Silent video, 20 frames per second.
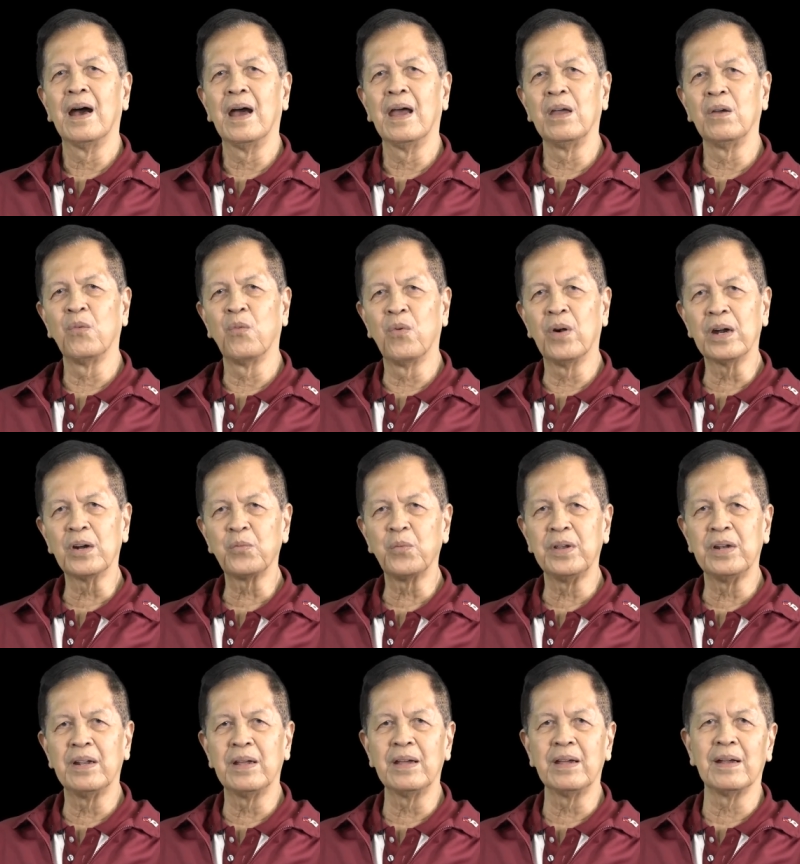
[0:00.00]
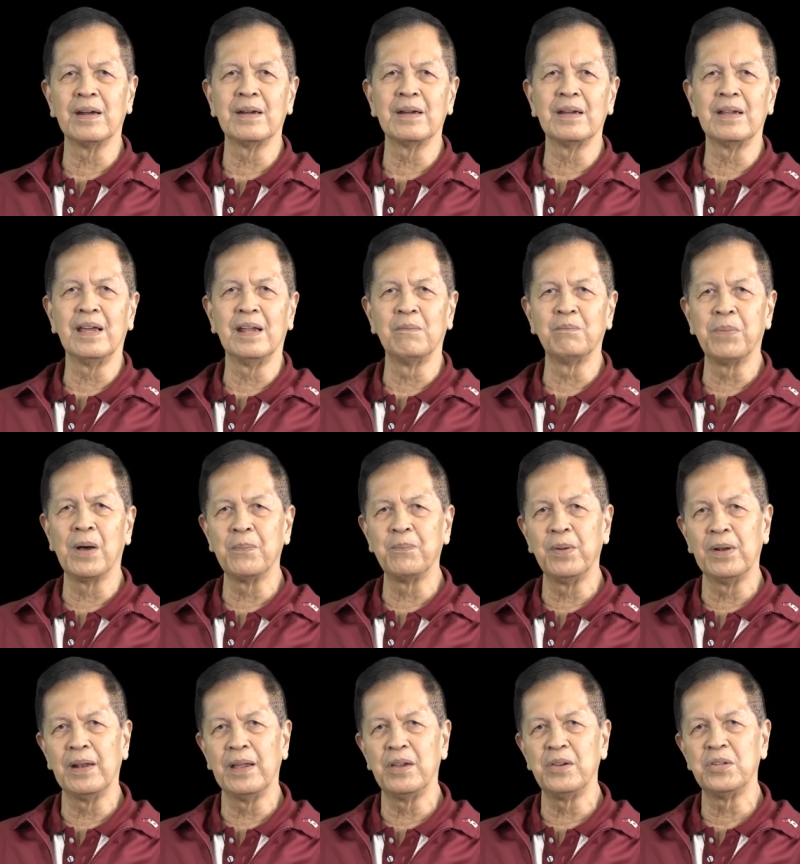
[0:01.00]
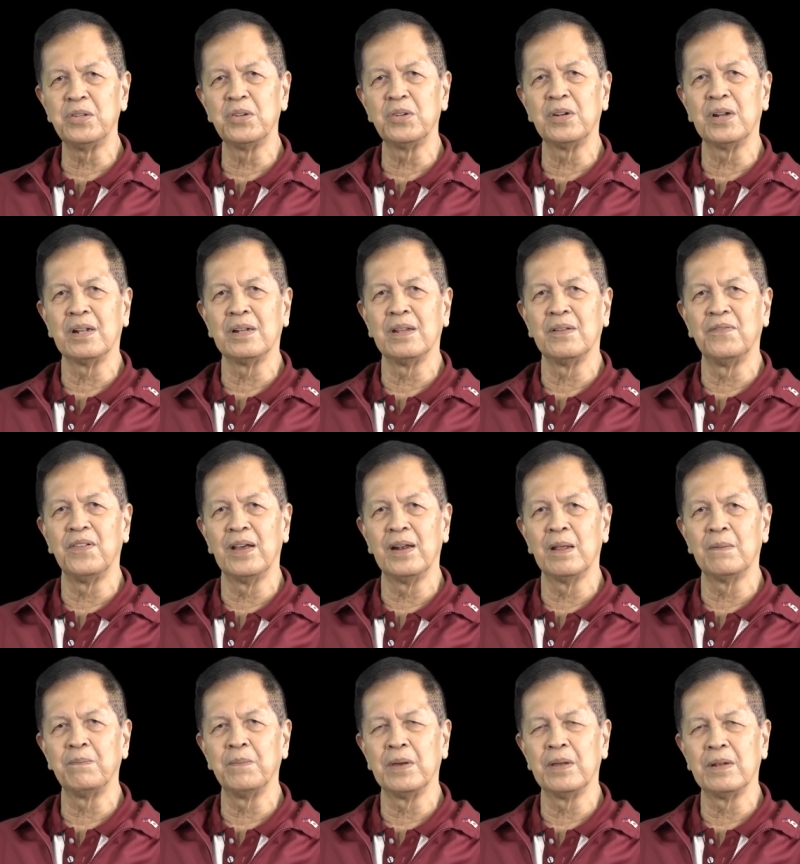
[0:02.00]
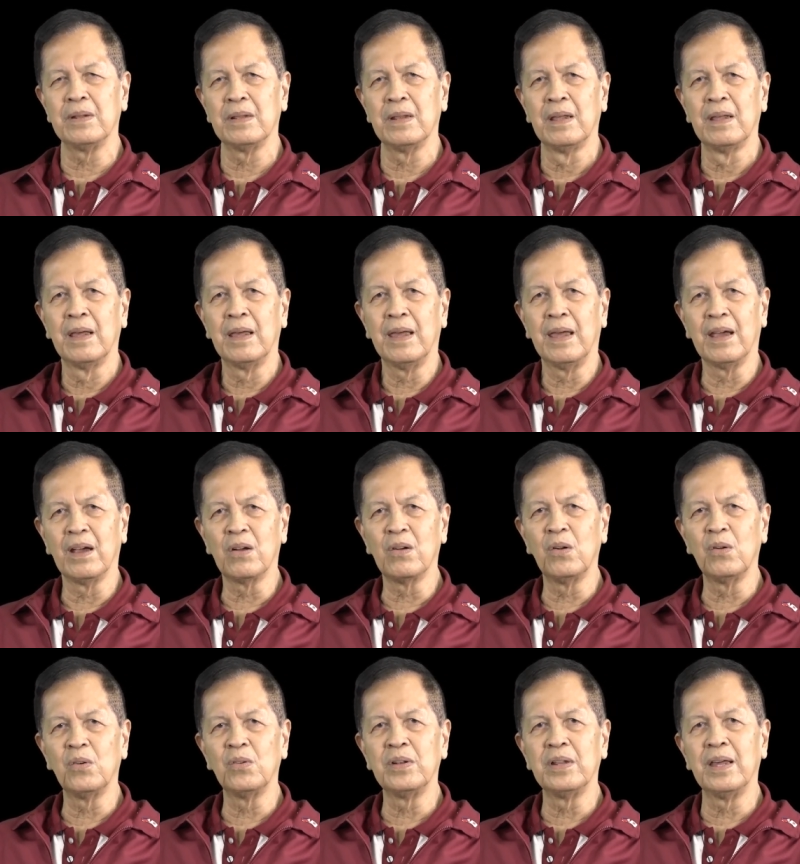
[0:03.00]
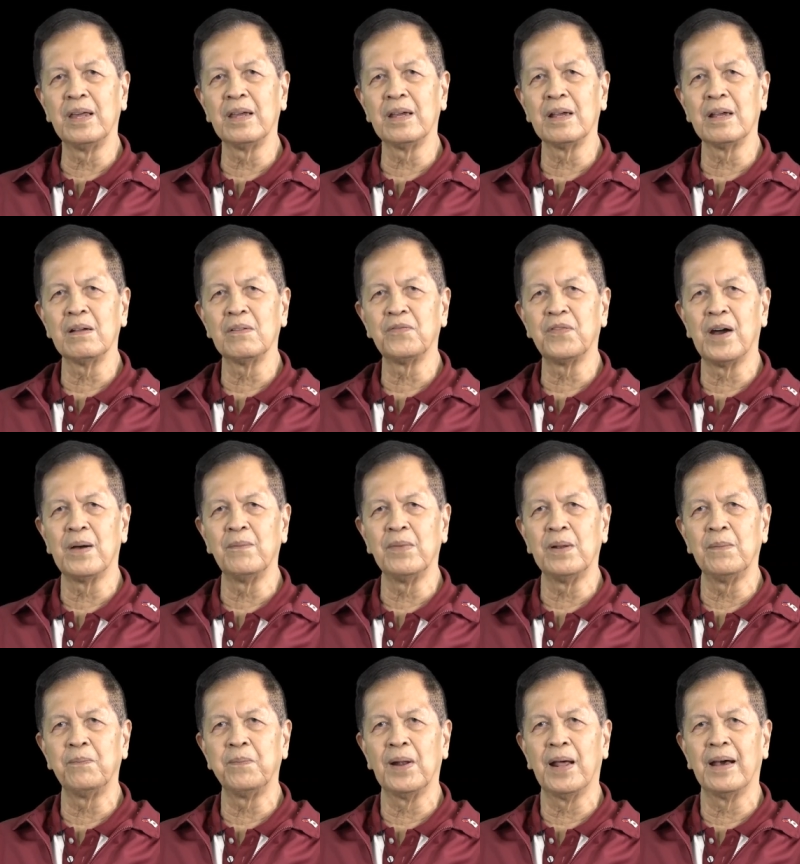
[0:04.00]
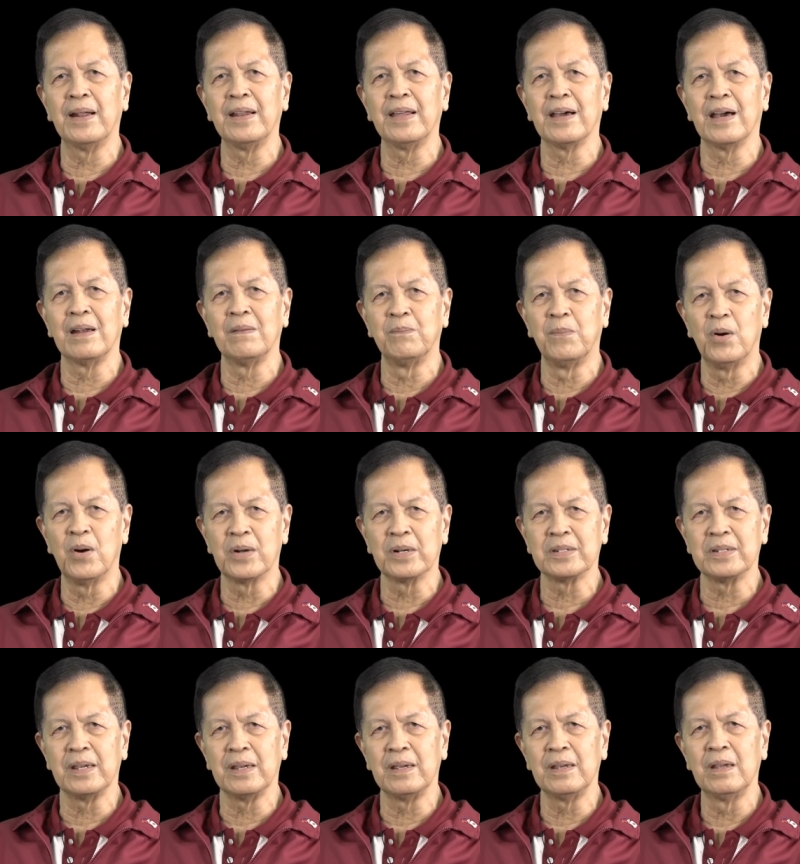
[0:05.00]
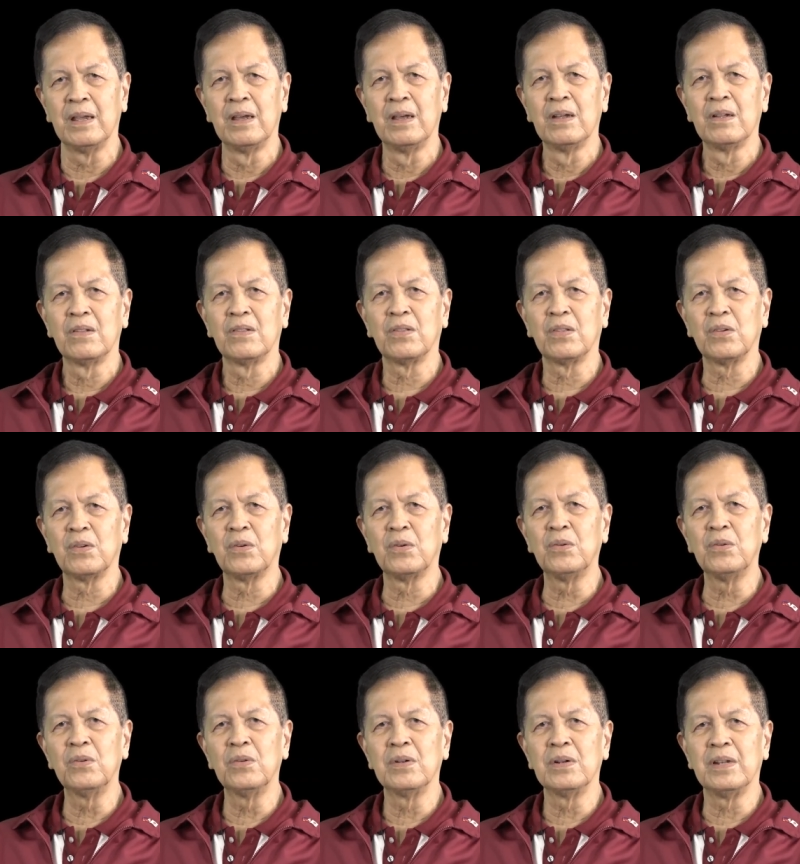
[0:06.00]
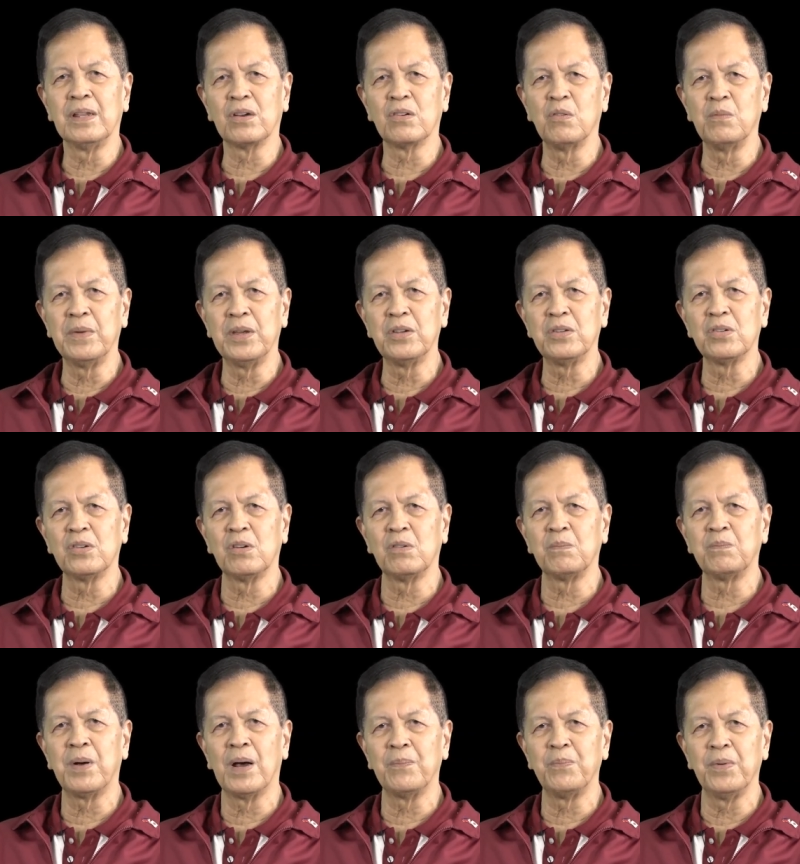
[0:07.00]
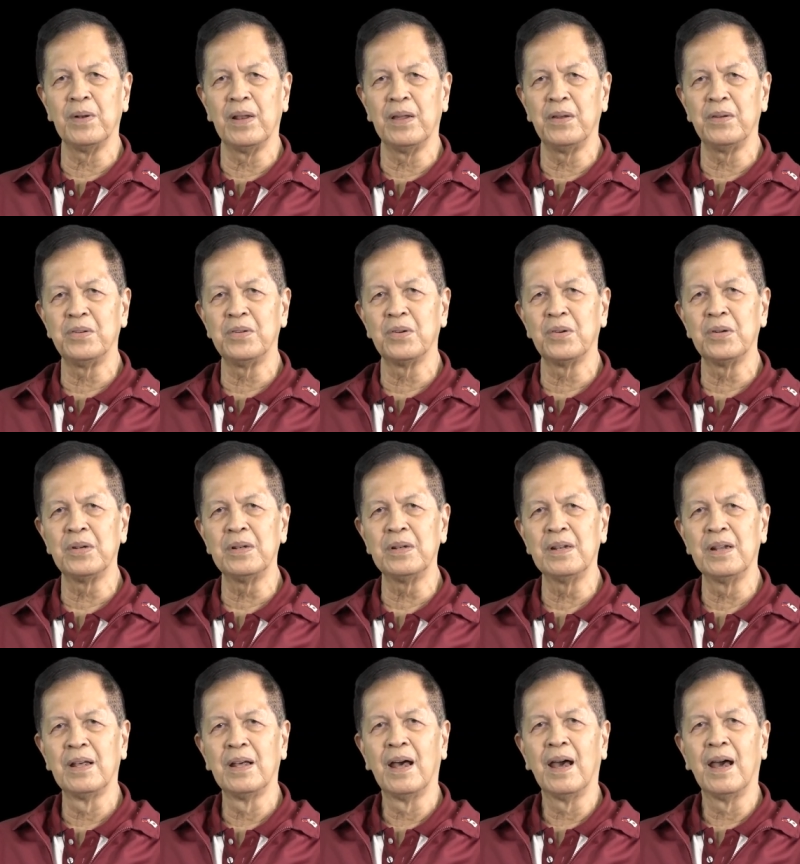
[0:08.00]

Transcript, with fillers: I work with her in population and development, including family planning advocacy through the Commission on Population